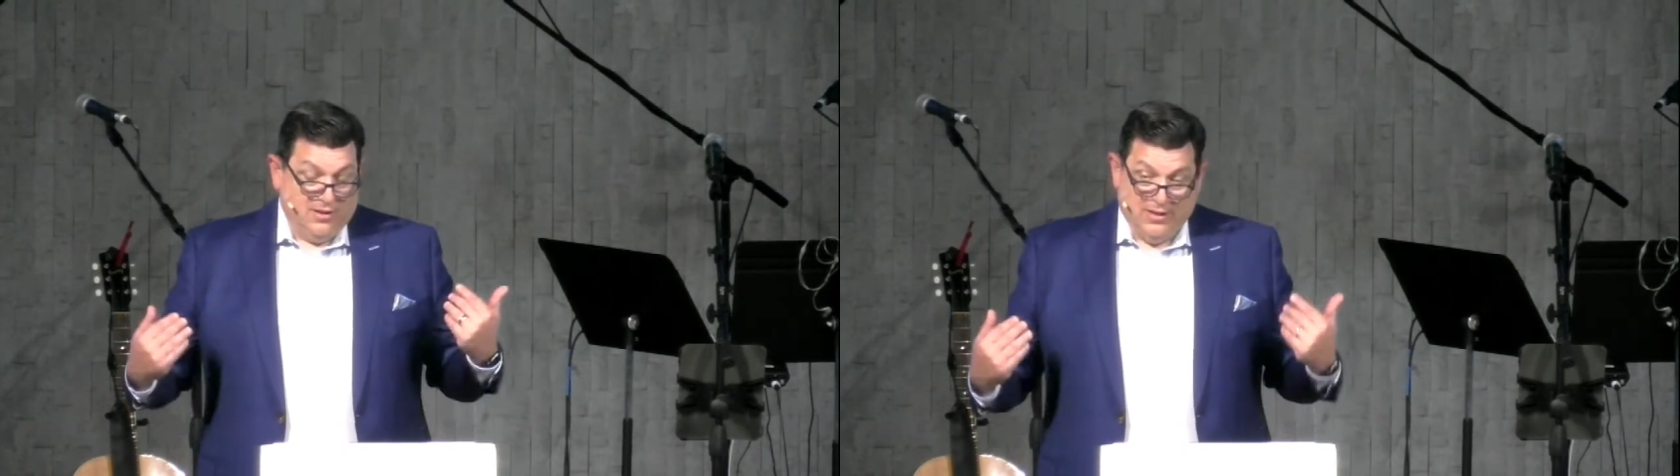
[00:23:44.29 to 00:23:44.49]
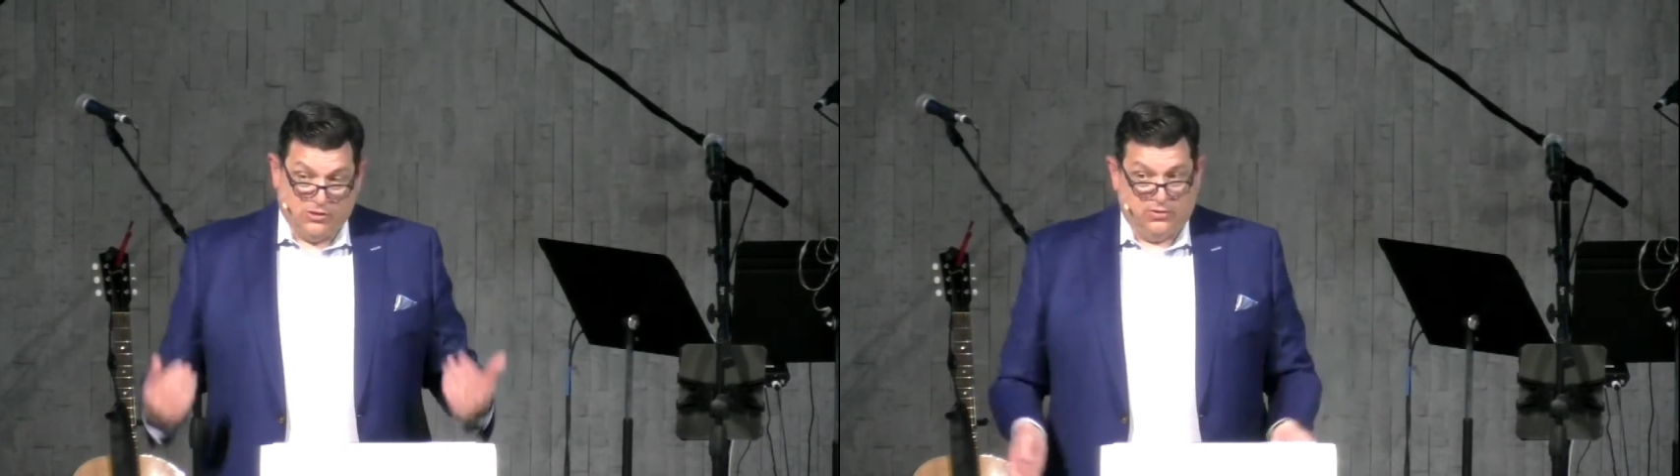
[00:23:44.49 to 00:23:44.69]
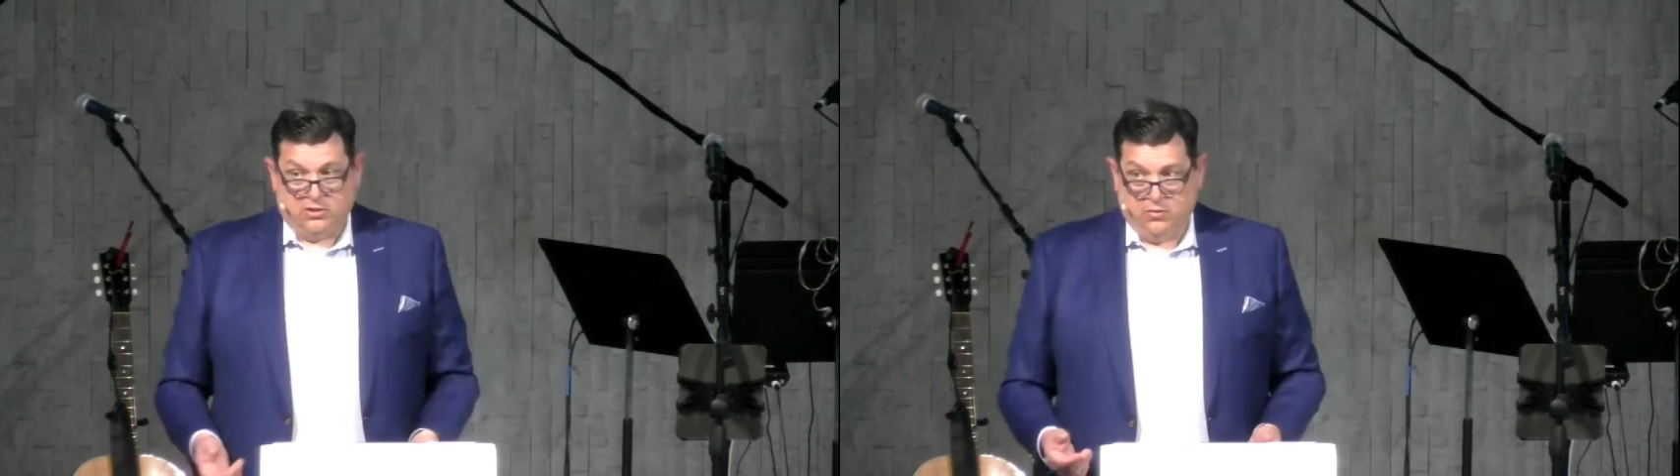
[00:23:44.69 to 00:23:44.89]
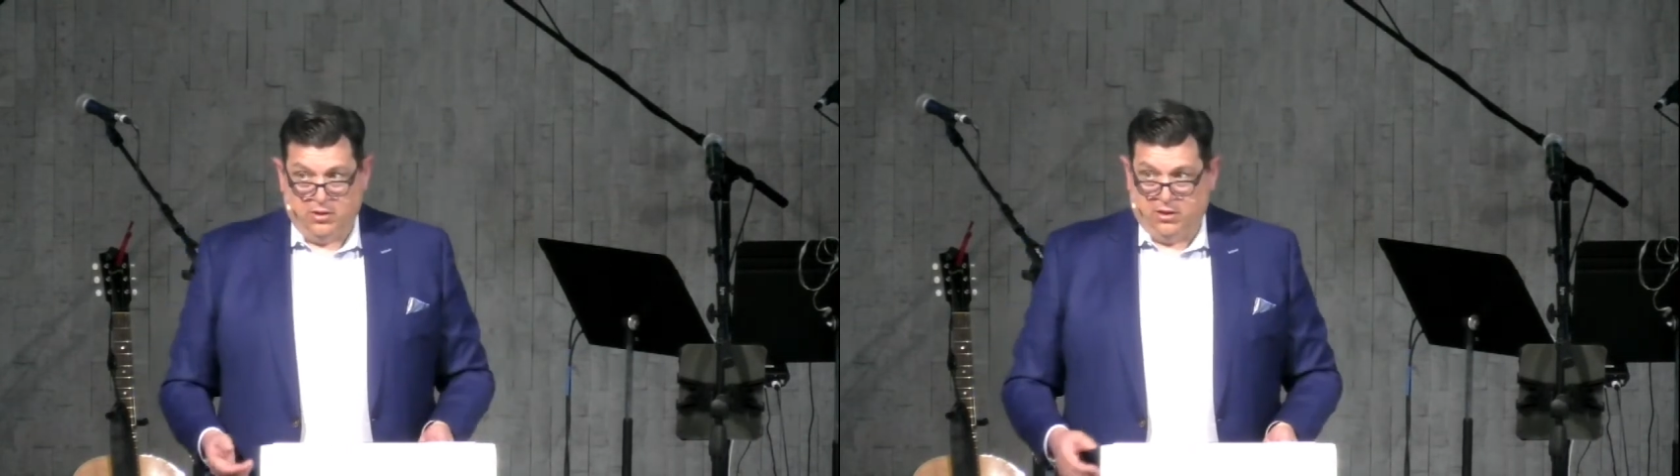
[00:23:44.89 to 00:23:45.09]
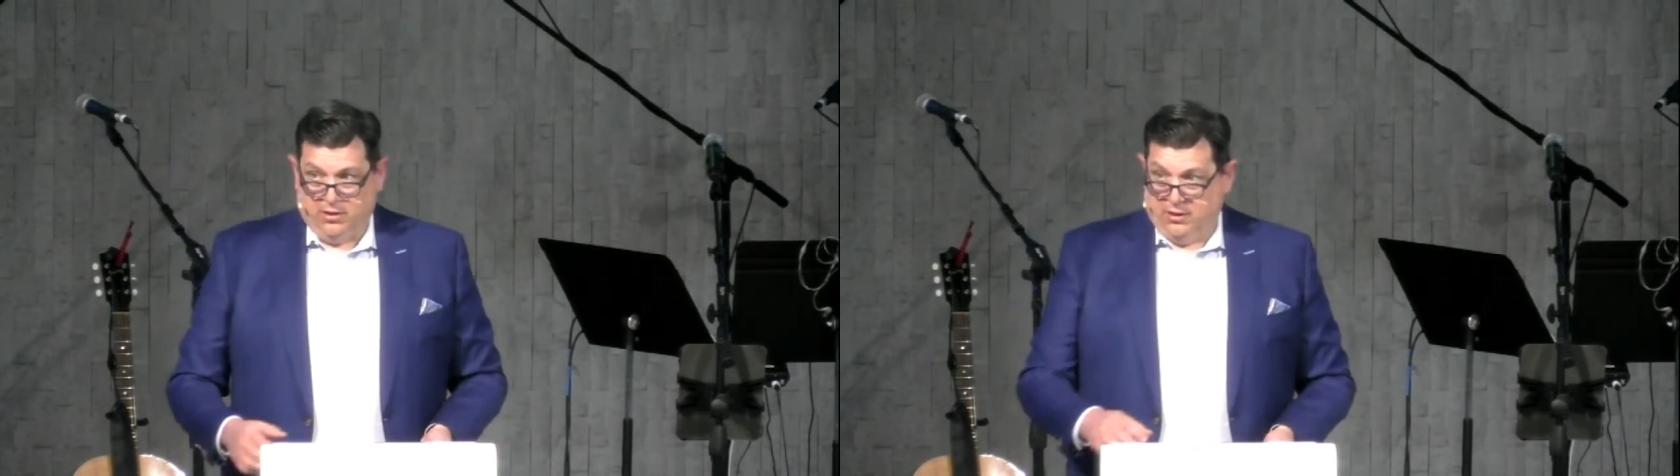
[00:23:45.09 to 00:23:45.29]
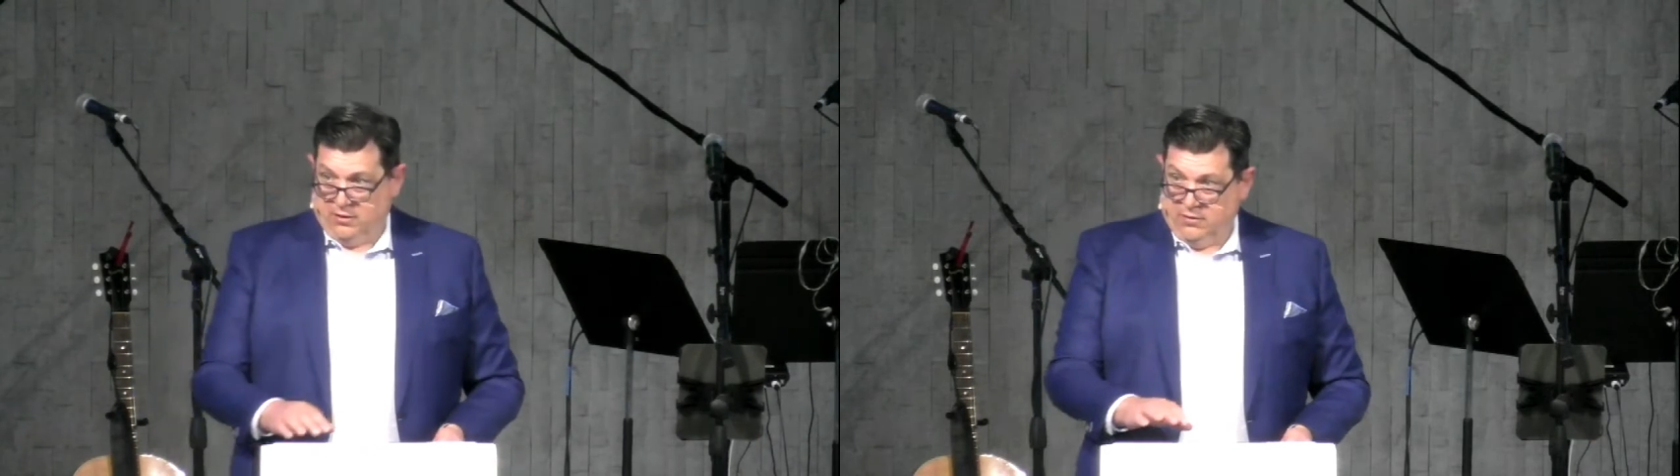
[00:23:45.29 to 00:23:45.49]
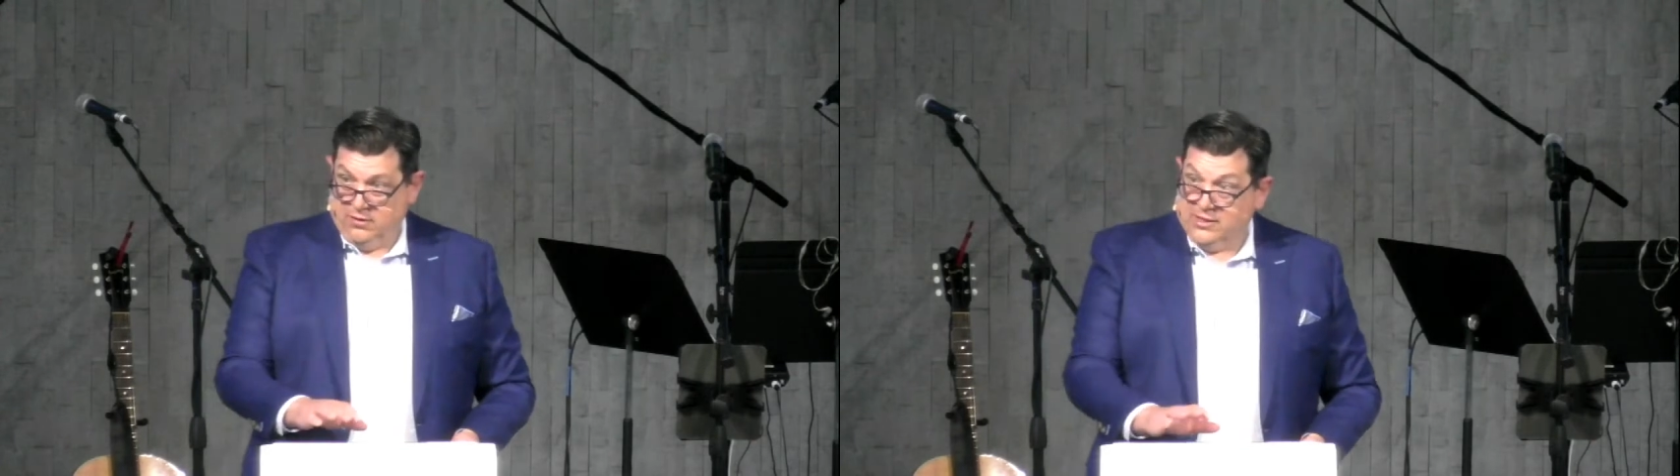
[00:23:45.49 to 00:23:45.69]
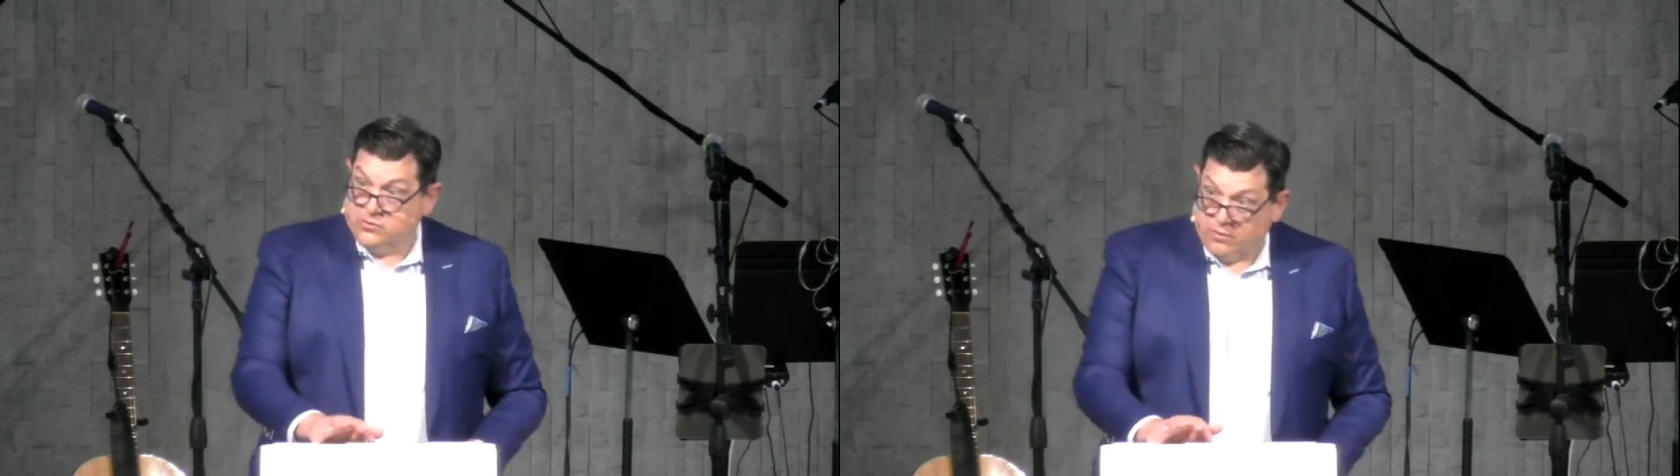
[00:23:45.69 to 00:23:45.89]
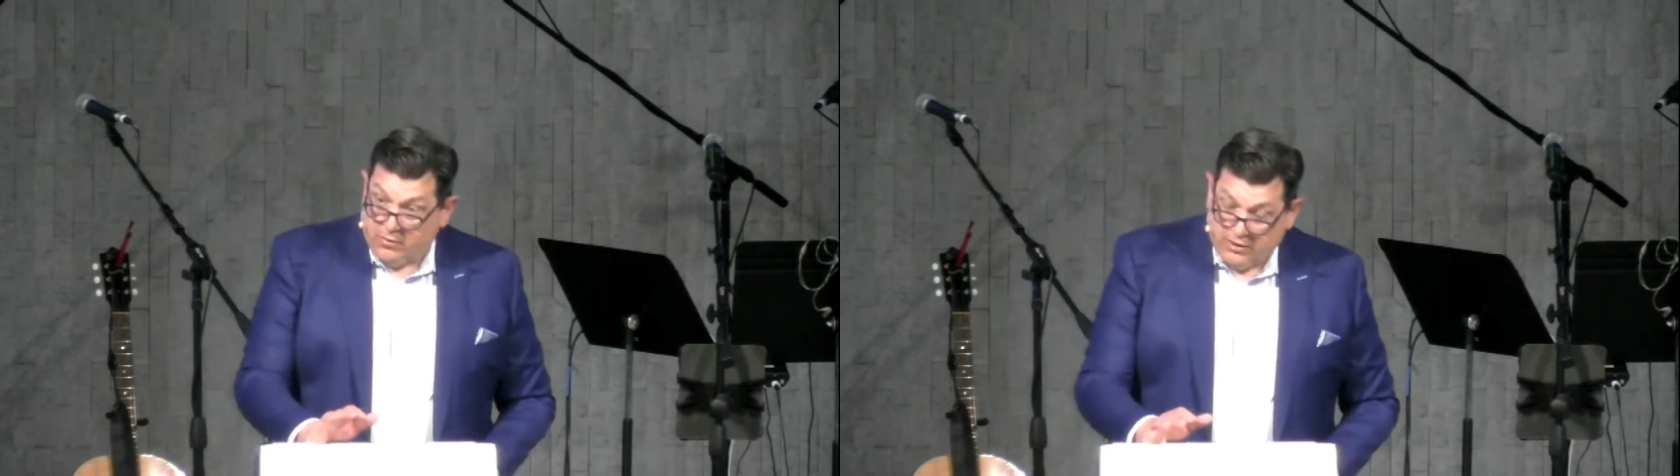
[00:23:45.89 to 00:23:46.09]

That's what's going on in here. That's what